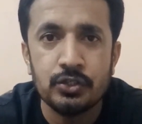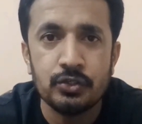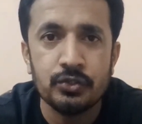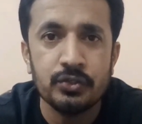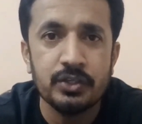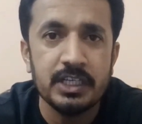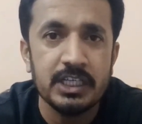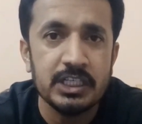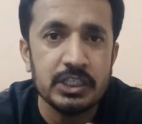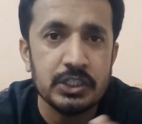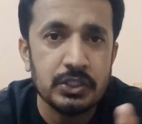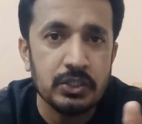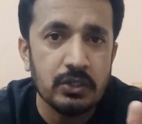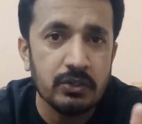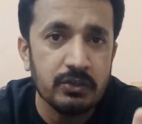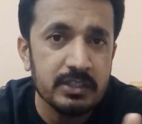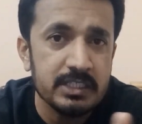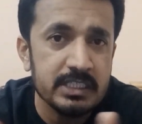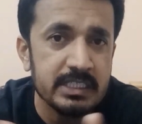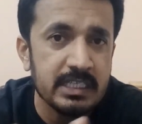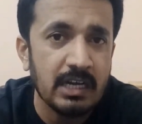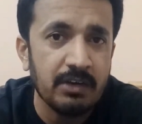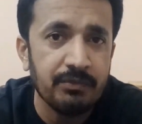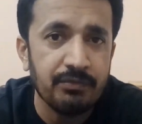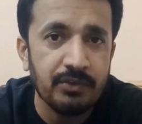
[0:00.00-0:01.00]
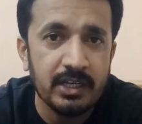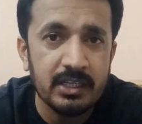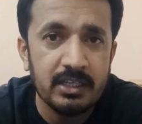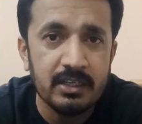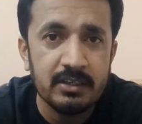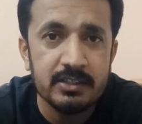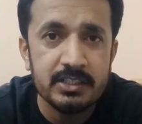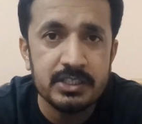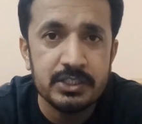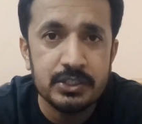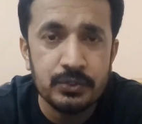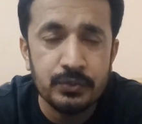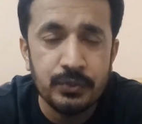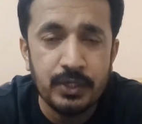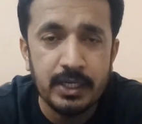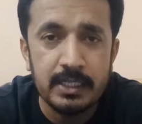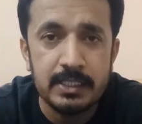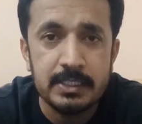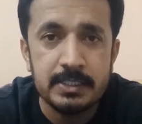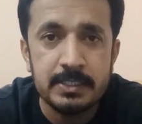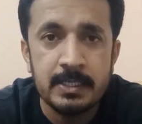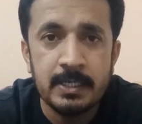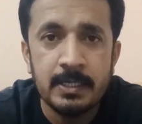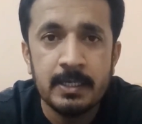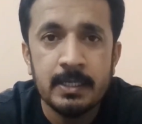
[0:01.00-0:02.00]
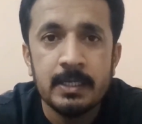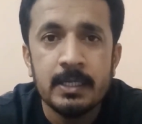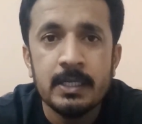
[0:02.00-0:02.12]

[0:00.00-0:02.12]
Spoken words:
to the stories of other students.